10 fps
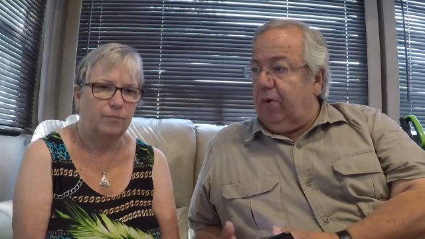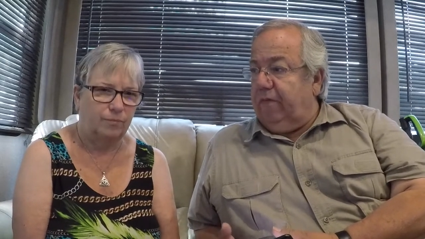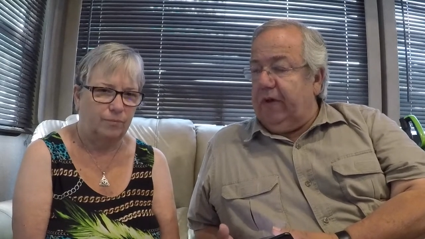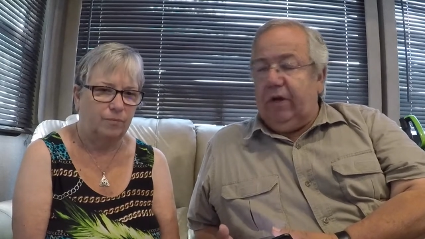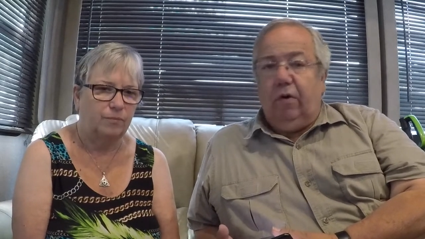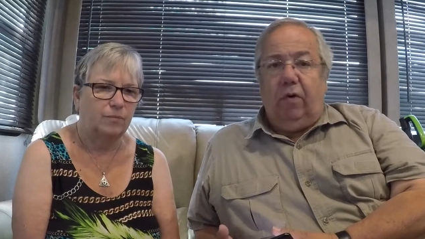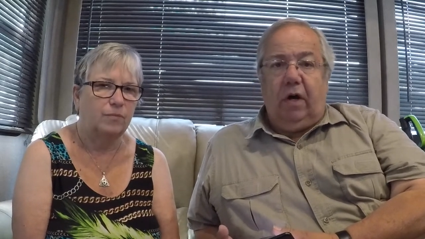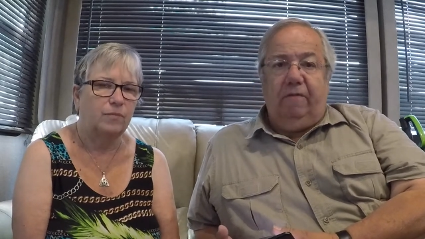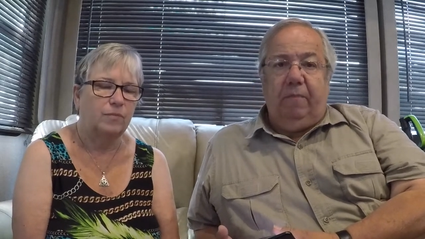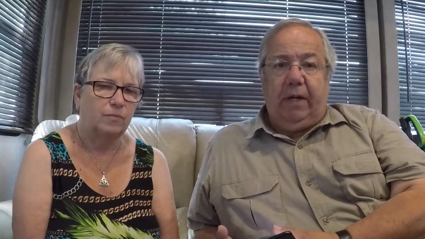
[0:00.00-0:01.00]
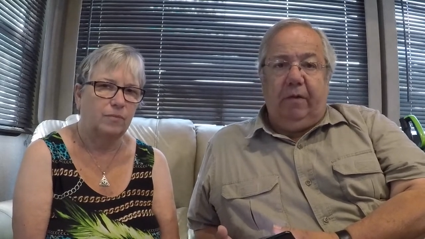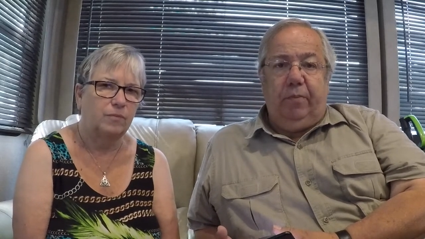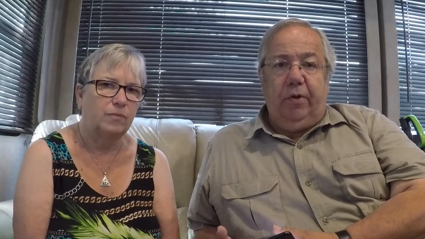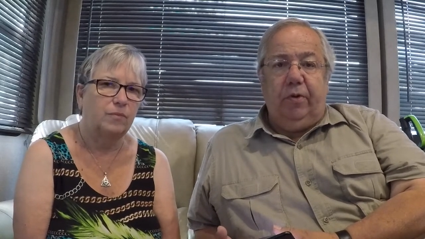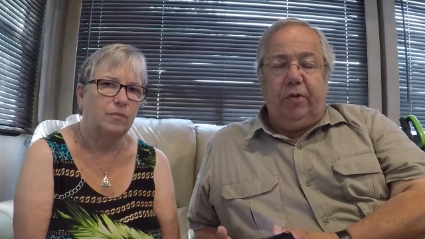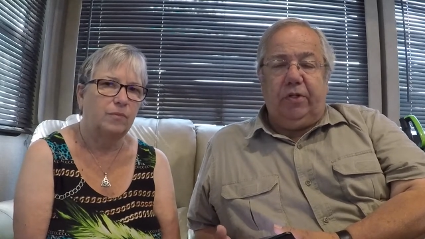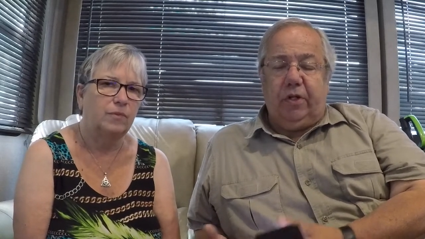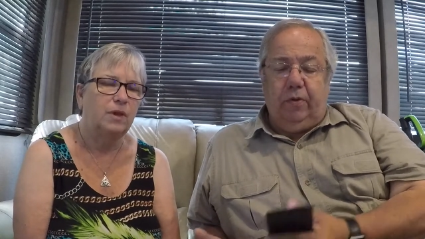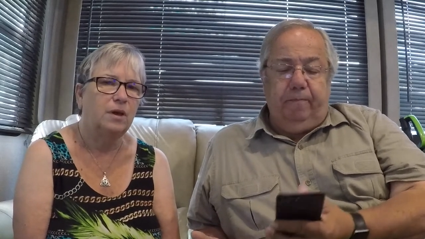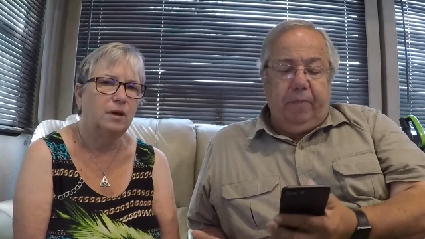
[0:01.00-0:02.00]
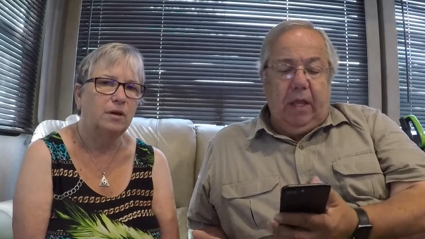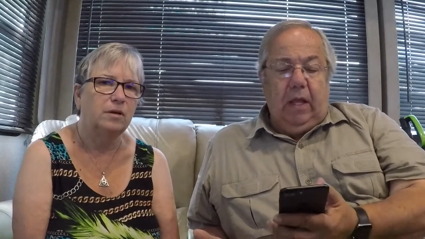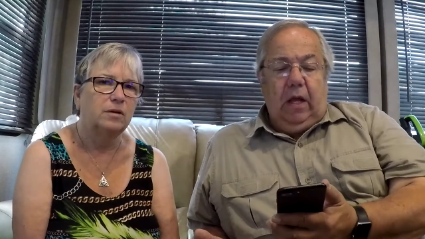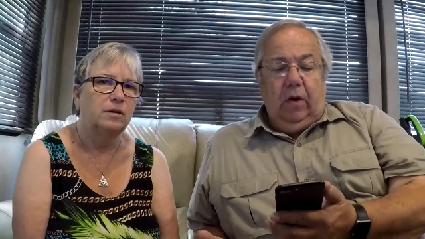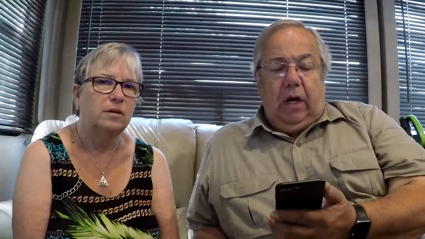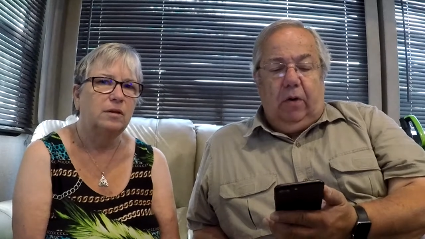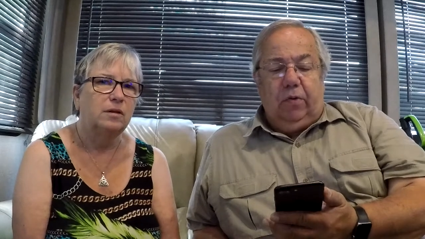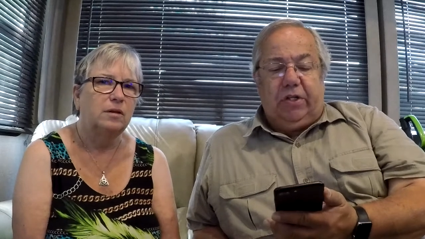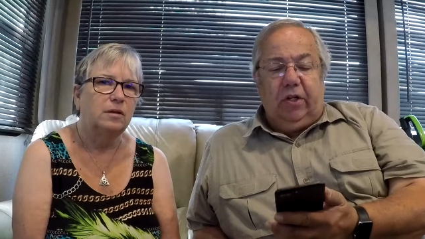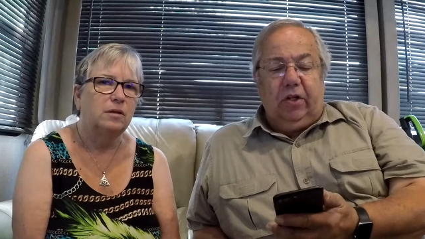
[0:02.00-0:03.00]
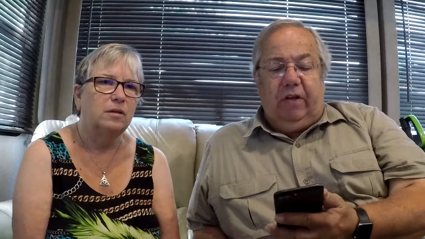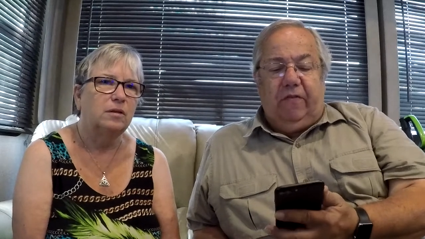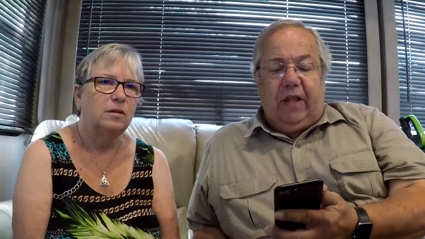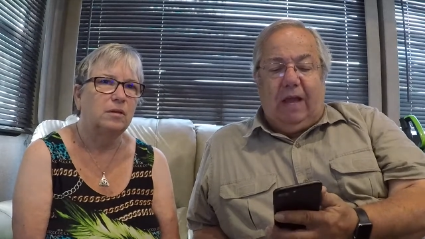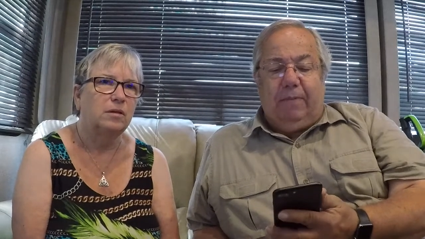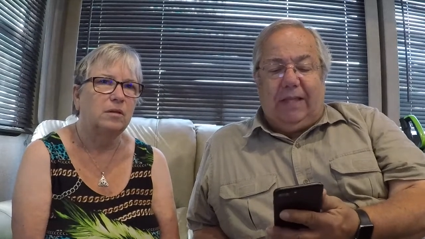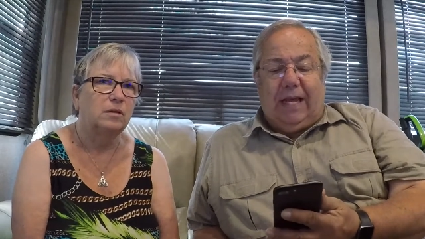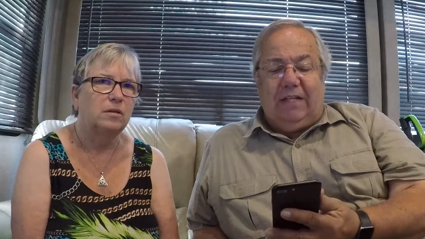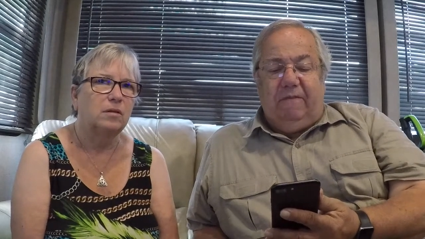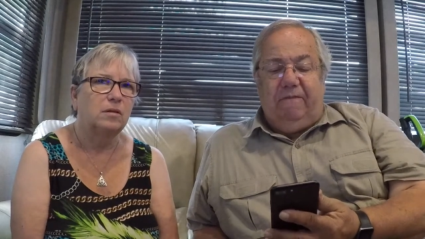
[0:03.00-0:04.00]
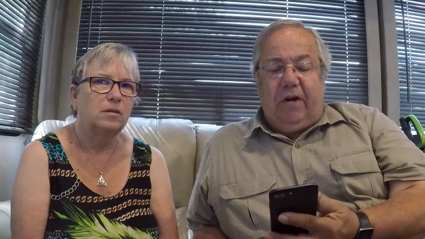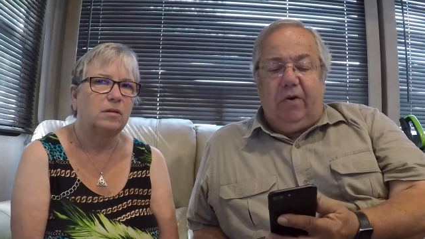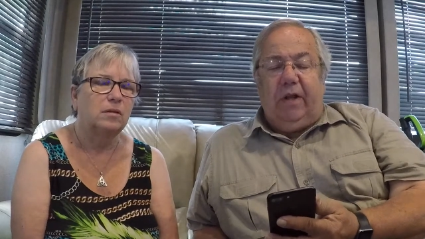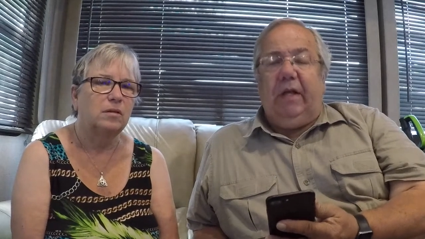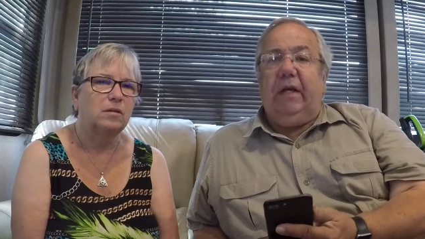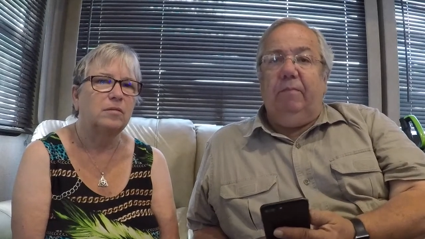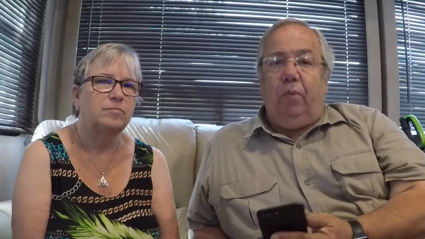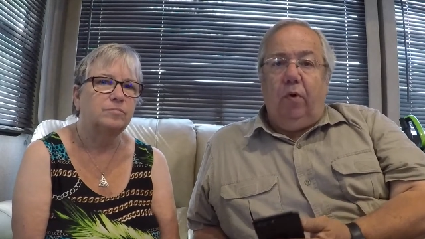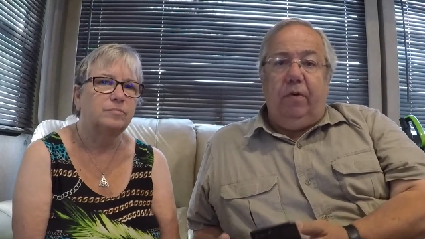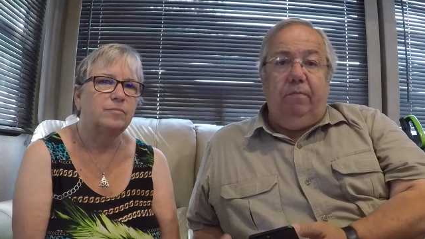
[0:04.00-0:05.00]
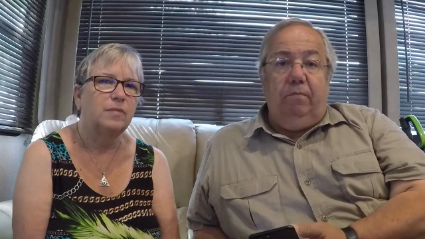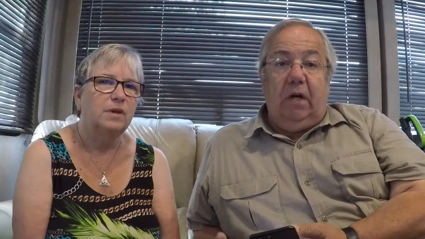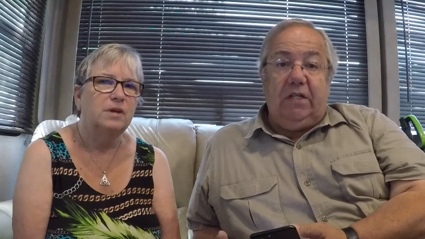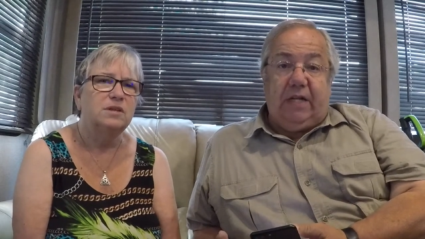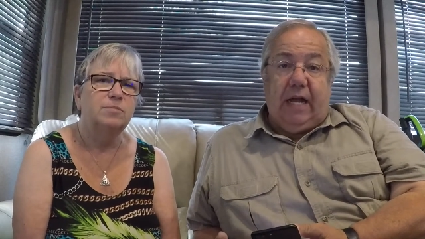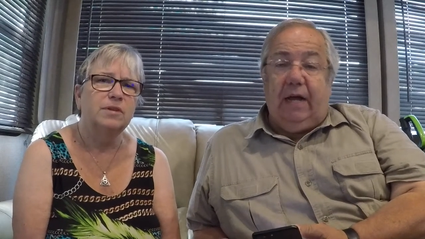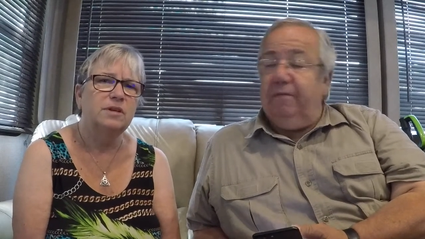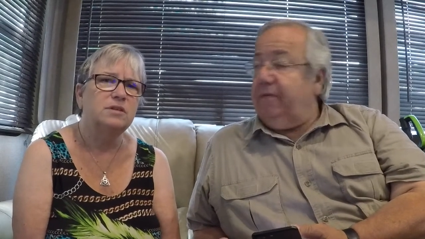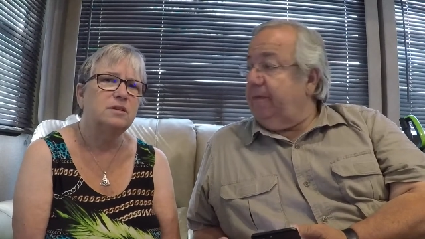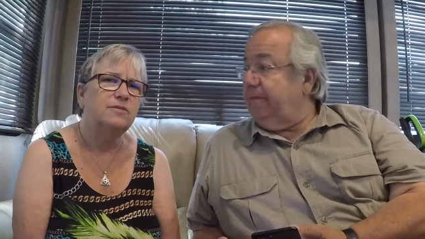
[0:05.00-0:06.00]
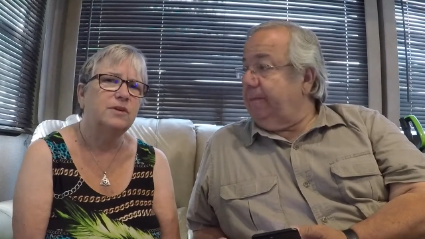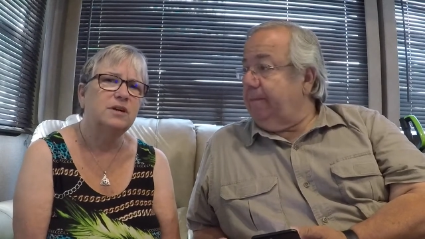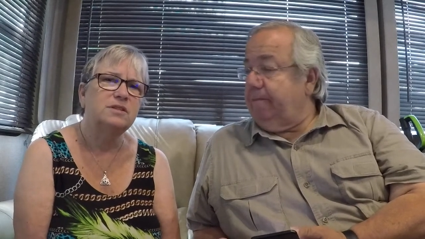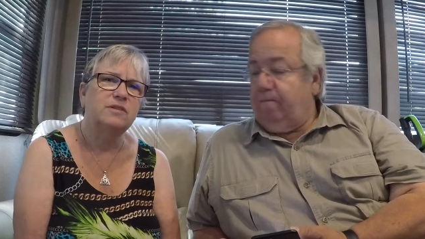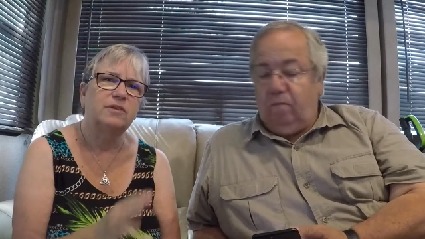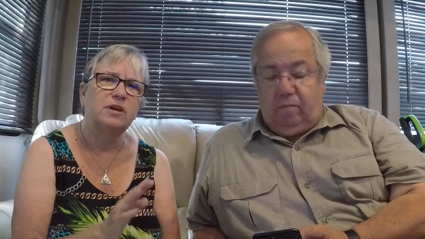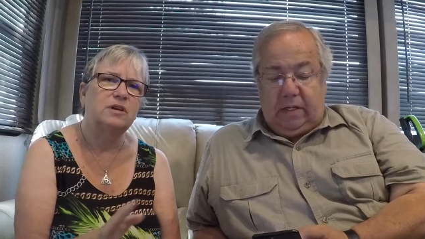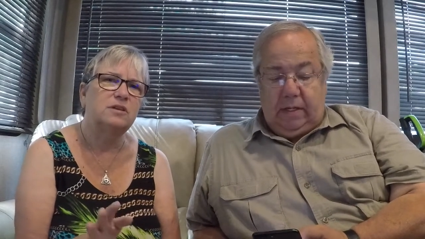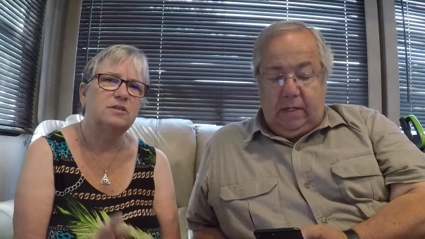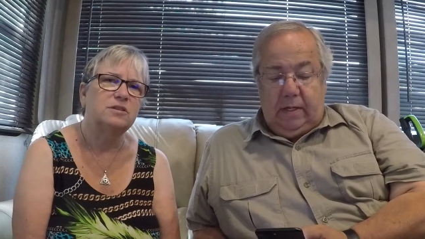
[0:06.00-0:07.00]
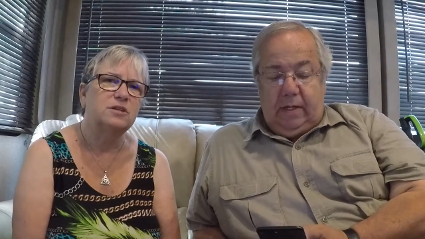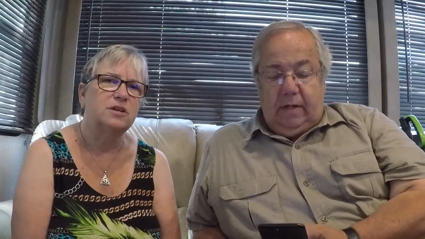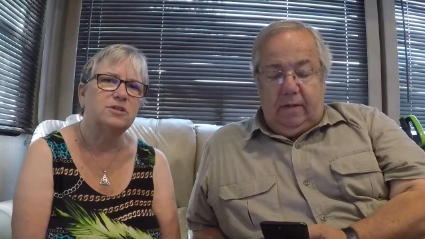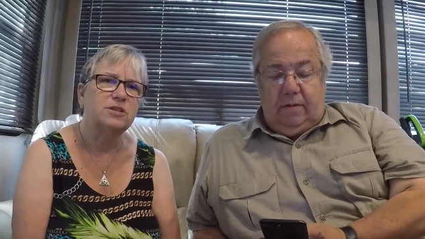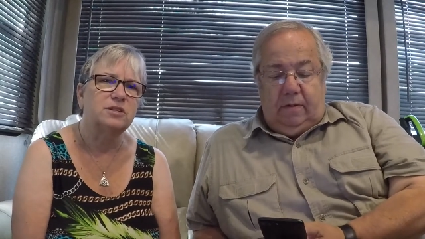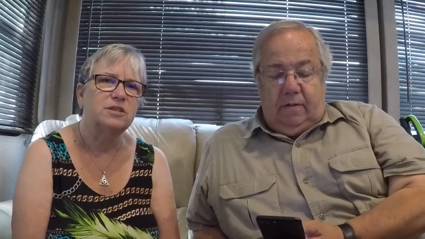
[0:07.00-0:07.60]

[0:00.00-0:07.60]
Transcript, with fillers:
Speaker 1: a video off my computer. So yeah. uh, we're still looking for that, but that is a very important must have. Please, if
Speaker 2: you guys have any suggestions,